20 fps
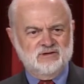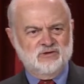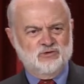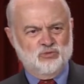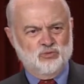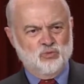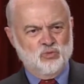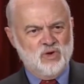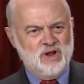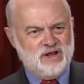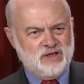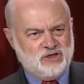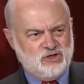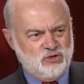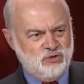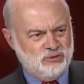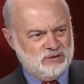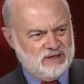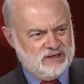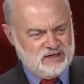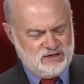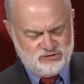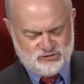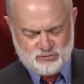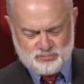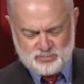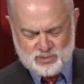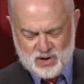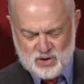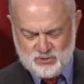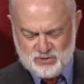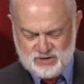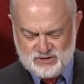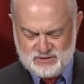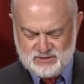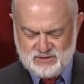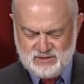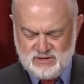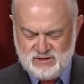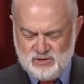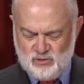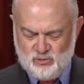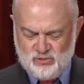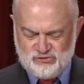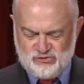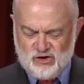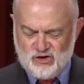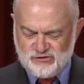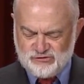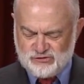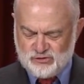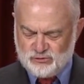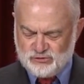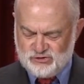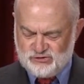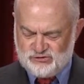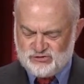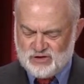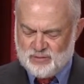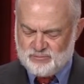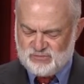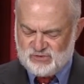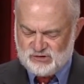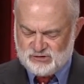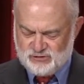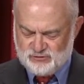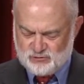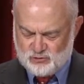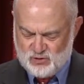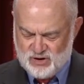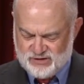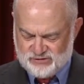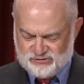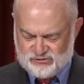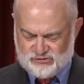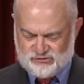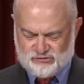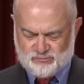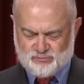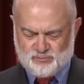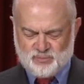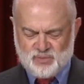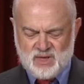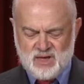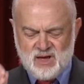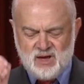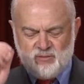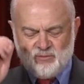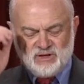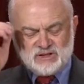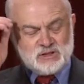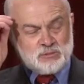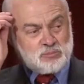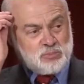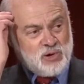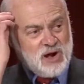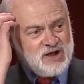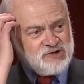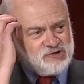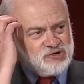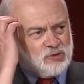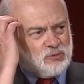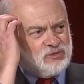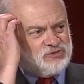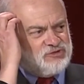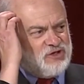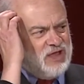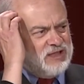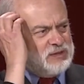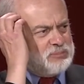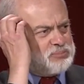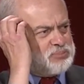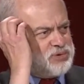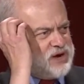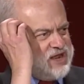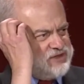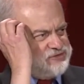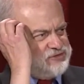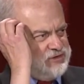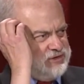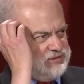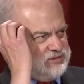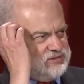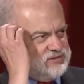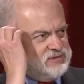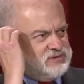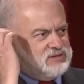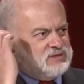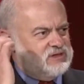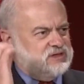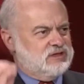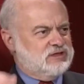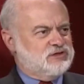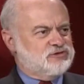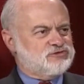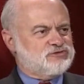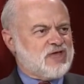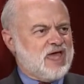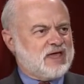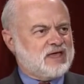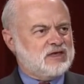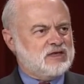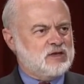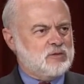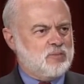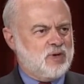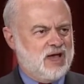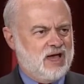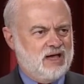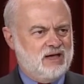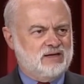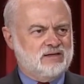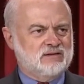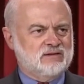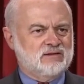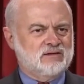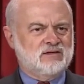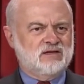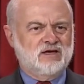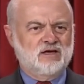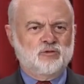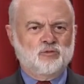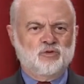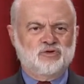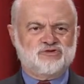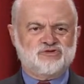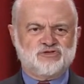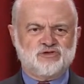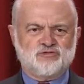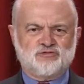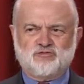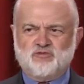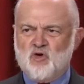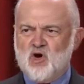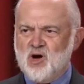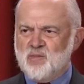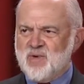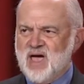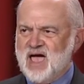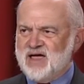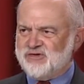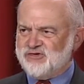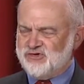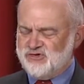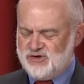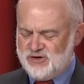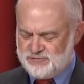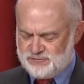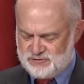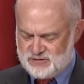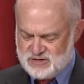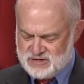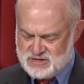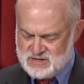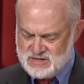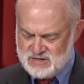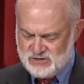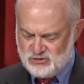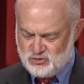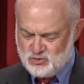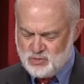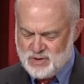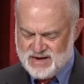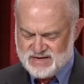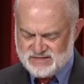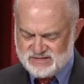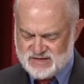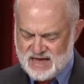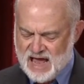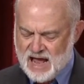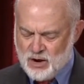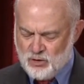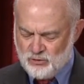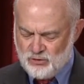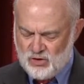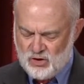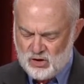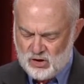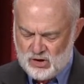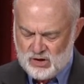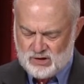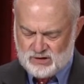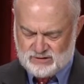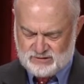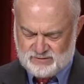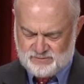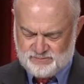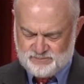ridiculing his opponent, was also the subject of criticism. But the pressure was on the president in the second debate, in which the format shifted to a town hall.